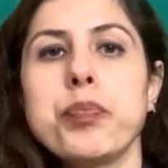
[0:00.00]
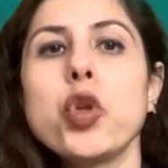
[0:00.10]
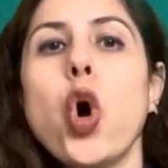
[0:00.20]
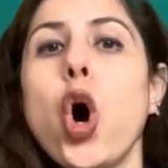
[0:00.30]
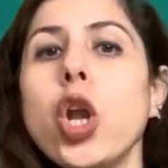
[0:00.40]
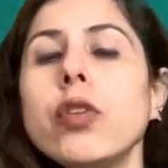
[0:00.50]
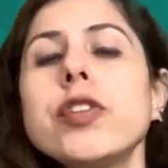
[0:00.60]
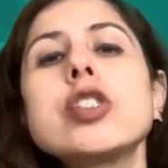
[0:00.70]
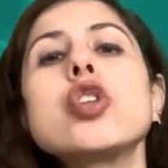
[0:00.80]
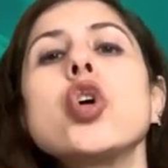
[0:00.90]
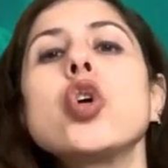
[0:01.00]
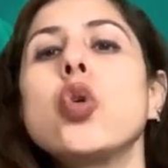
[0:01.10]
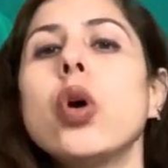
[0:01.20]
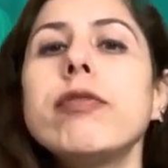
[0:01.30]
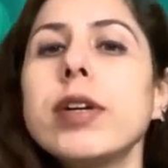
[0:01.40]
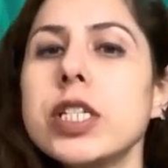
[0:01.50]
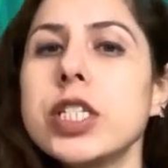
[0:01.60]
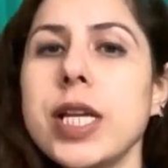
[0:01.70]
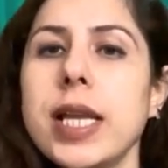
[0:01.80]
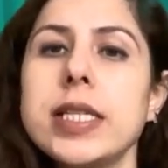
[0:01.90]
All of its core
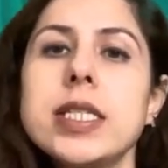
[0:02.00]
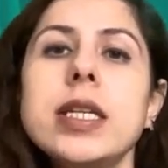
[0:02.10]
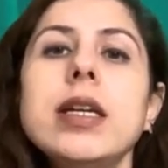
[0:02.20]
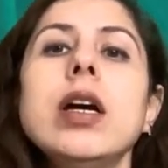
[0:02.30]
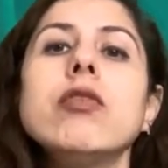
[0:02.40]
functionality